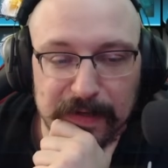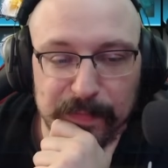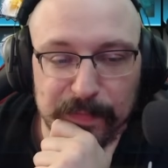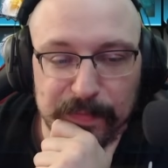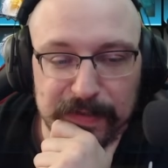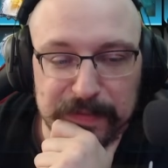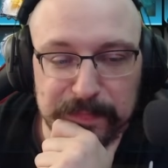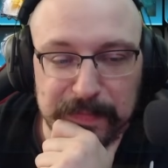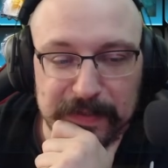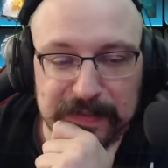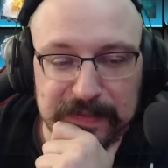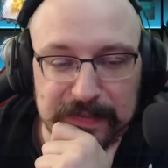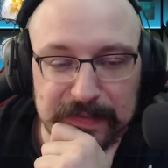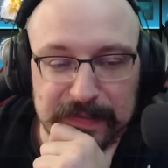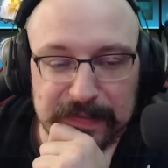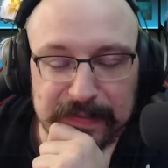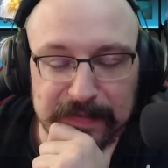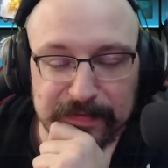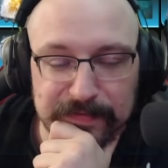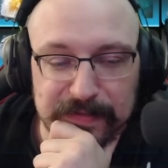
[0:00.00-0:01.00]
But this basically
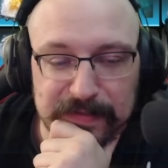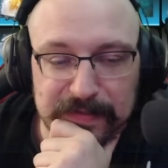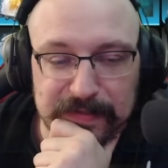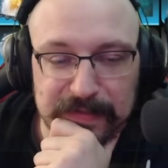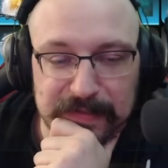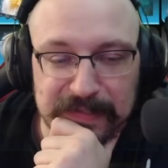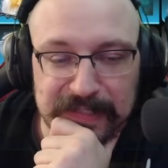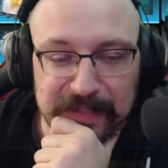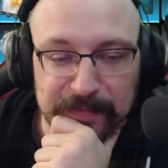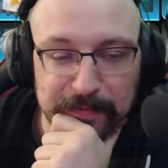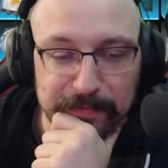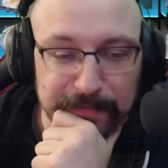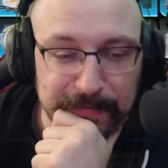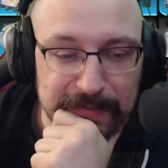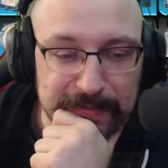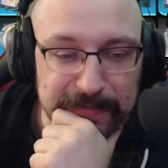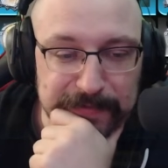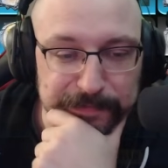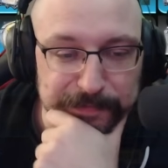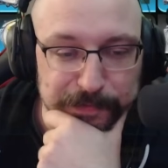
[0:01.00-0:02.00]
gives us the same
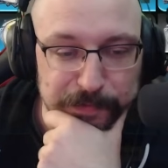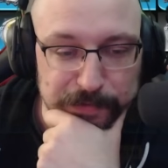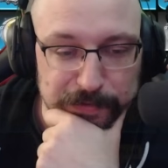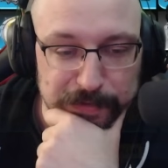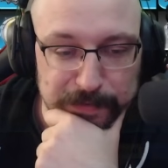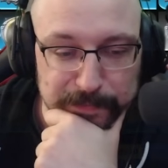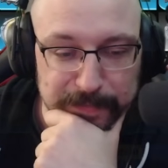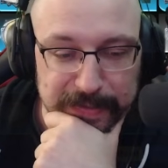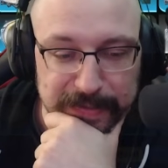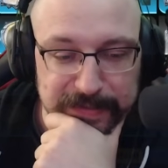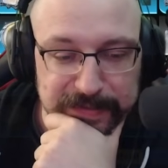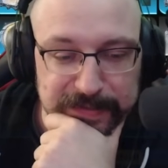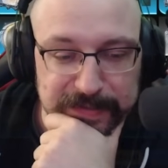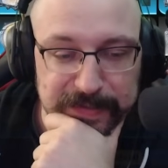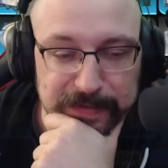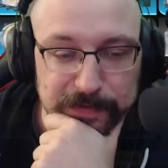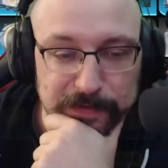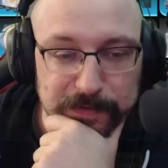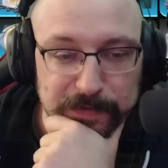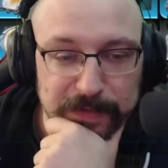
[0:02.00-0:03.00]
effect for our main
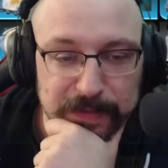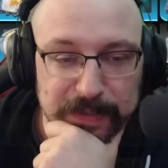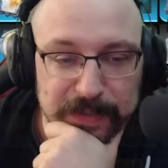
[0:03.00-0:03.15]
skill.